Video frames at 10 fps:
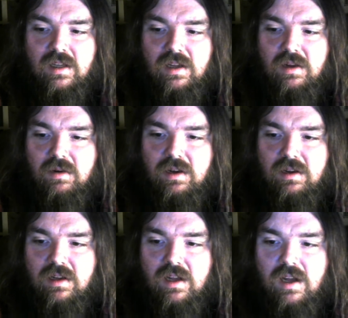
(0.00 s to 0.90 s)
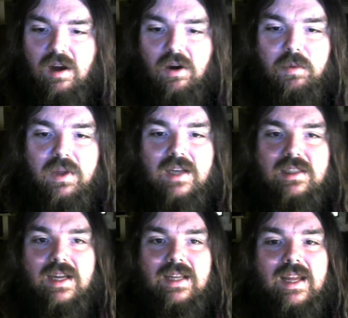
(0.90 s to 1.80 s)
Well, I hope you guys
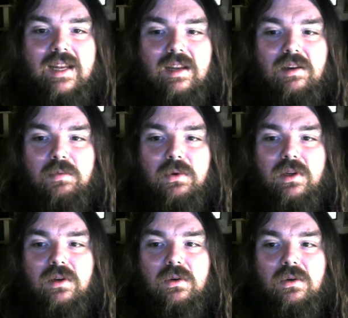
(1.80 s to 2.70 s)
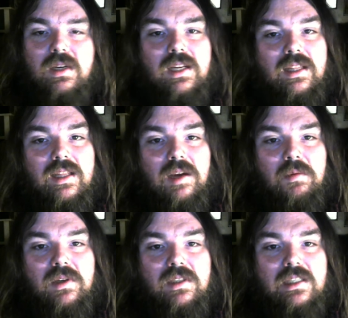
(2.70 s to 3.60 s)
liked that. That looked pretty cool, and I think I
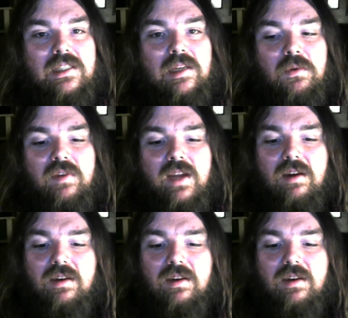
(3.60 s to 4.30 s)
want to check that movie out.